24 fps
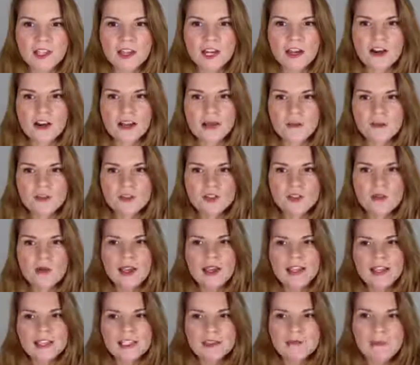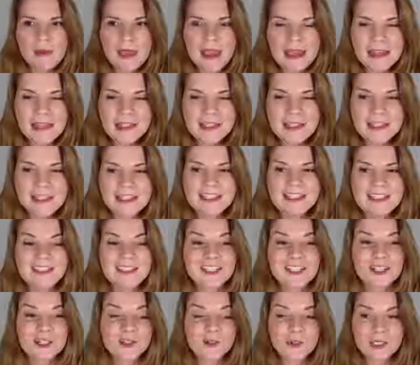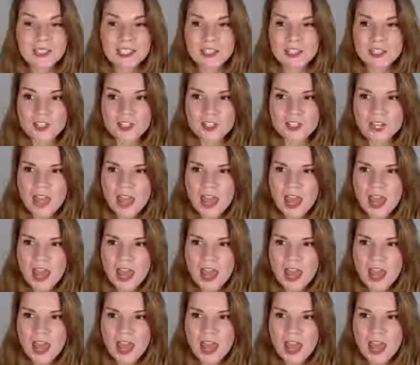they are able to expand in their reach